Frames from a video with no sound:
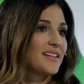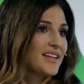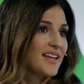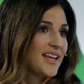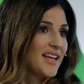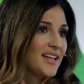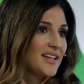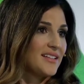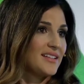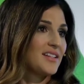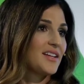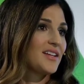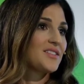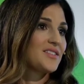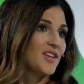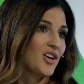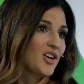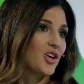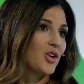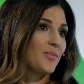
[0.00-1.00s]
Just you get
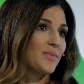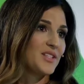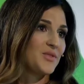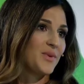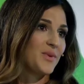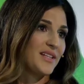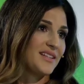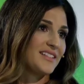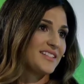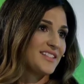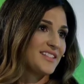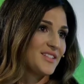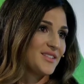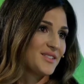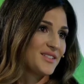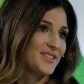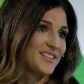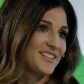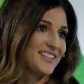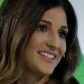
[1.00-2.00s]
completely rottenly
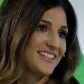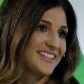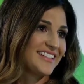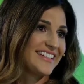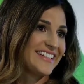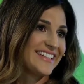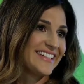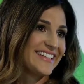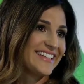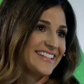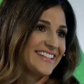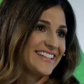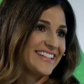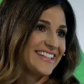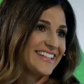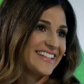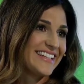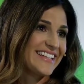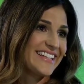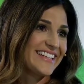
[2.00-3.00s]
beaten. You're like,
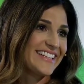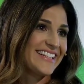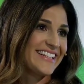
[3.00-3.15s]
I'm not